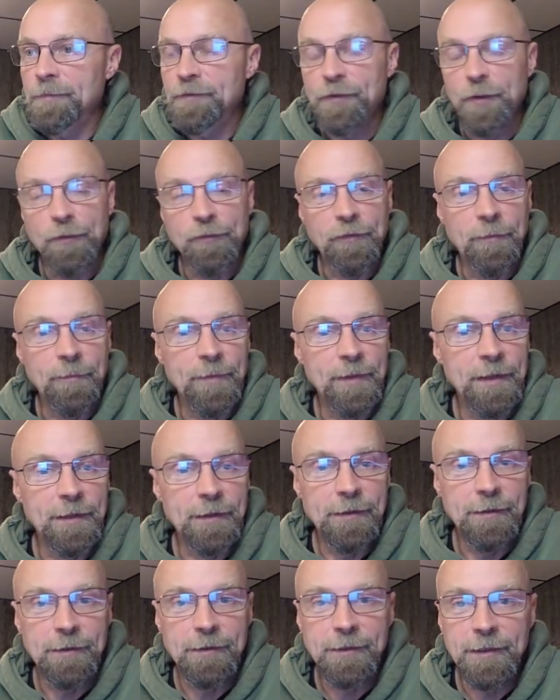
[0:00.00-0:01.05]
So for
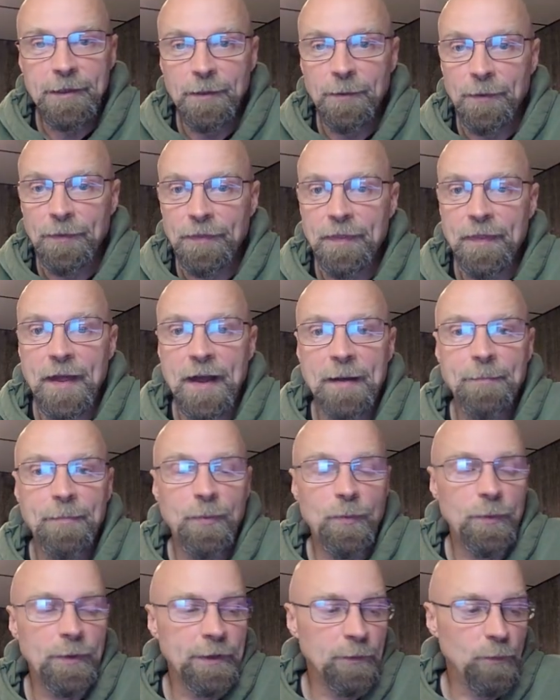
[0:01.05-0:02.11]
me, at that
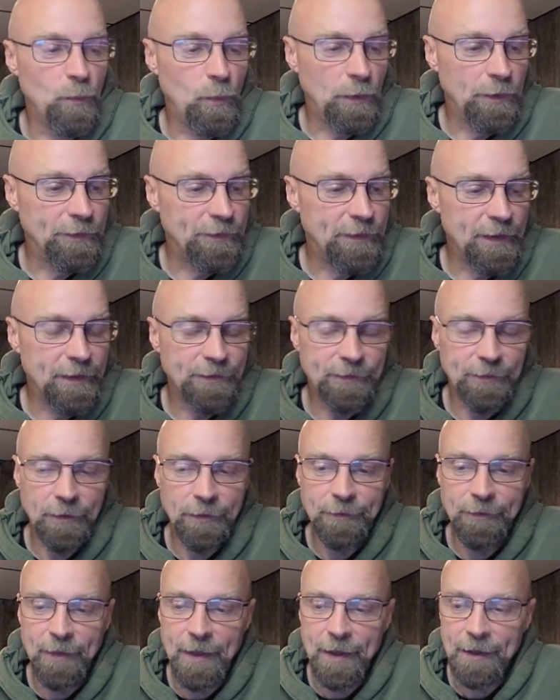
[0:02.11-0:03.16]
point, once they
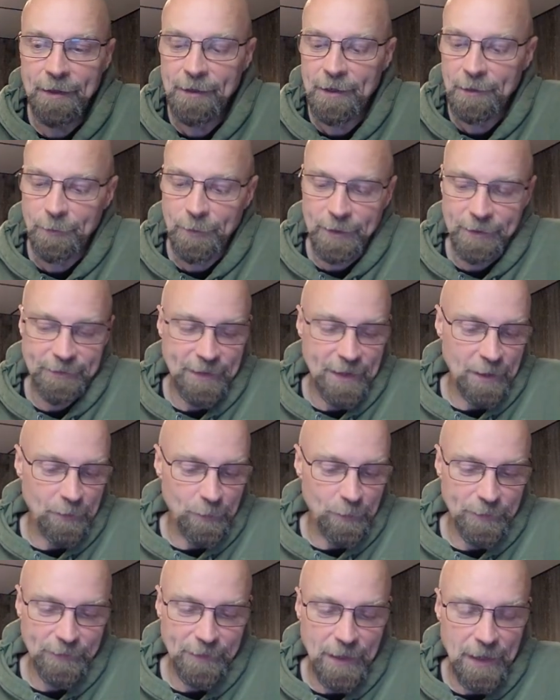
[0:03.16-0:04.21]
start that, I write down
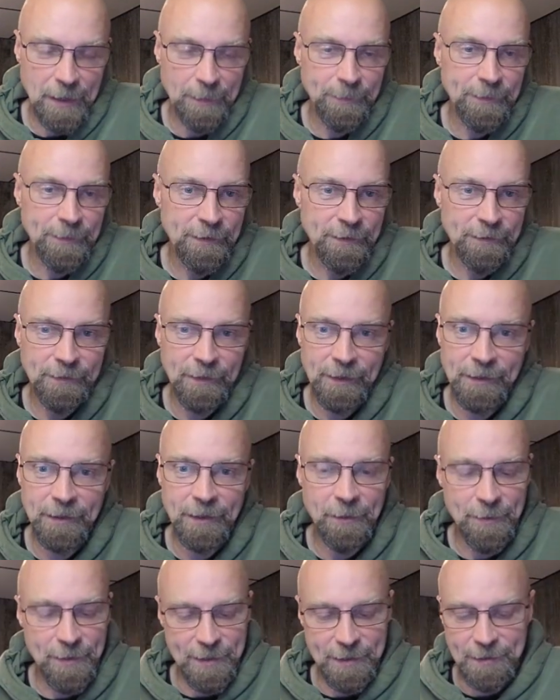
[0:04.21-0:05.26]
what time it is, and I
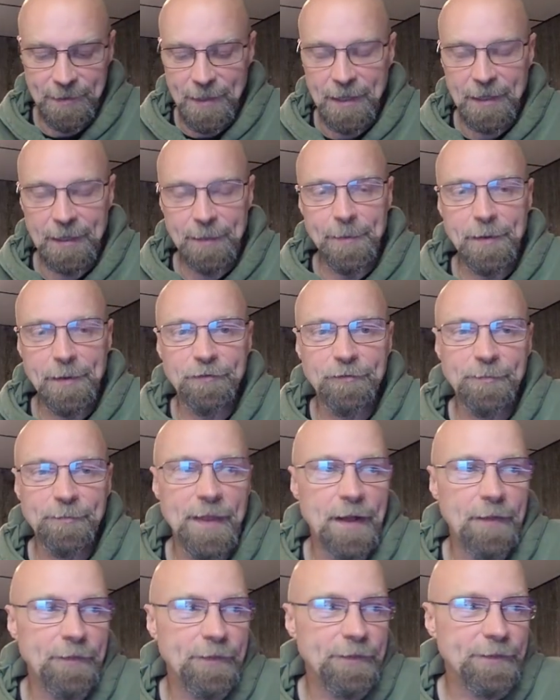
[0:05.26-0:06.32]
know, hey, 90 minutes from
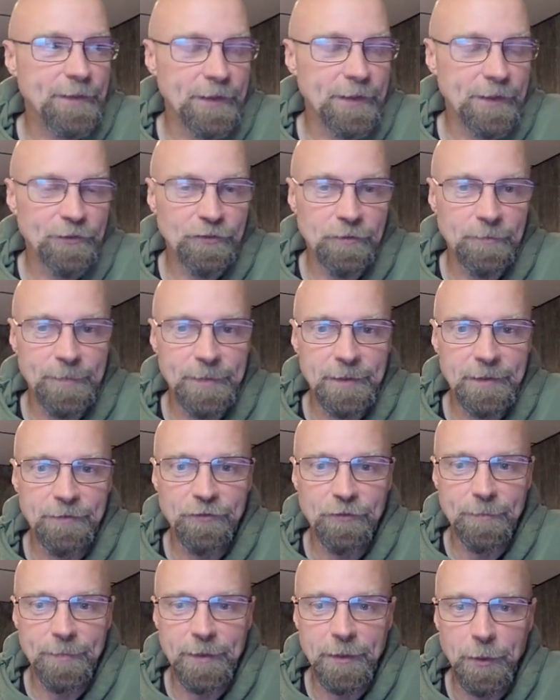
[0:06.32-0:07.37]
now, this thing should be
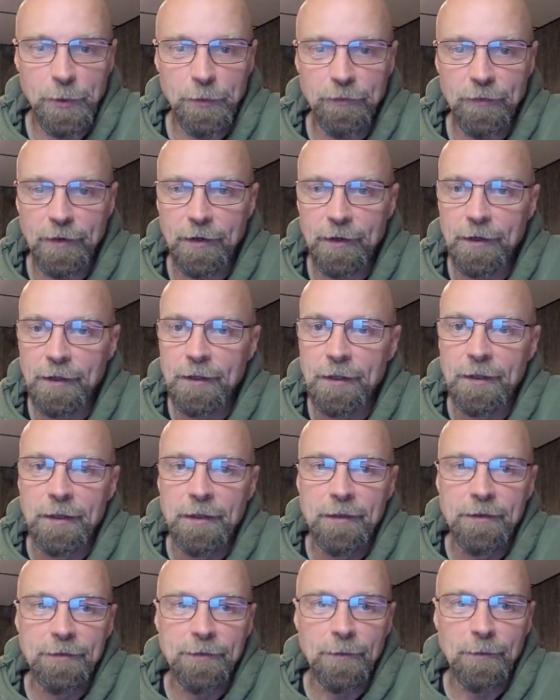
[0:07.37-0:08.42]
over.
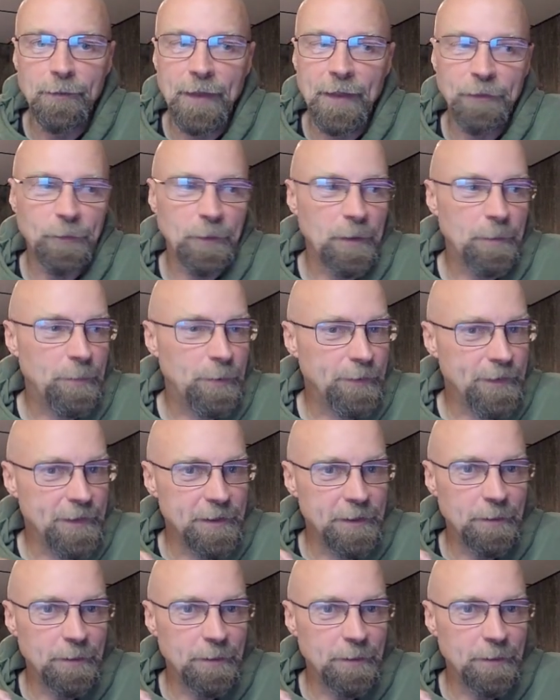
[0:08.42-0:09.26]
So that's when I put the